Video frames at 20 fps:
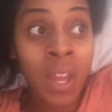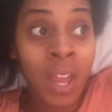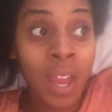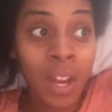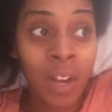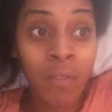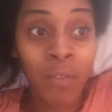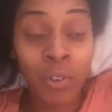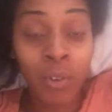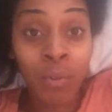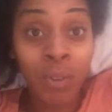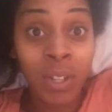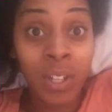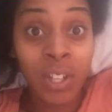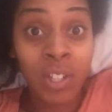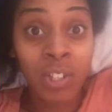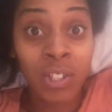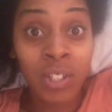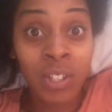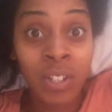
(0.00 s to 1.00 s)
And if you're
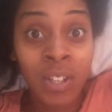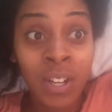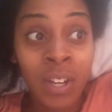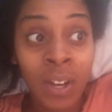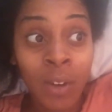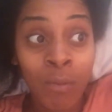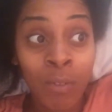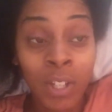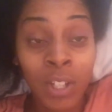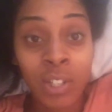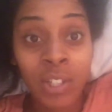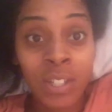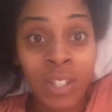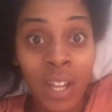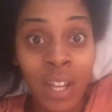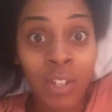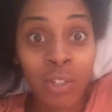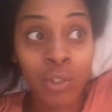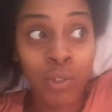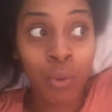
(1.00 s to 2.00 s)
religious,
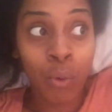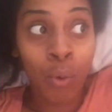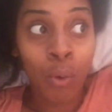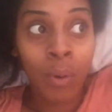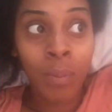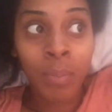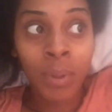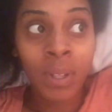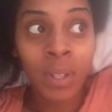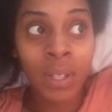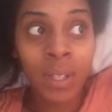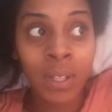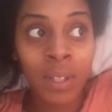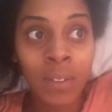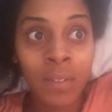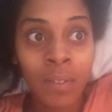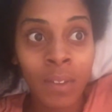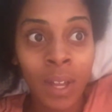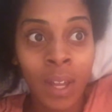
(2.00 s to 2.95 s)
that's your belief.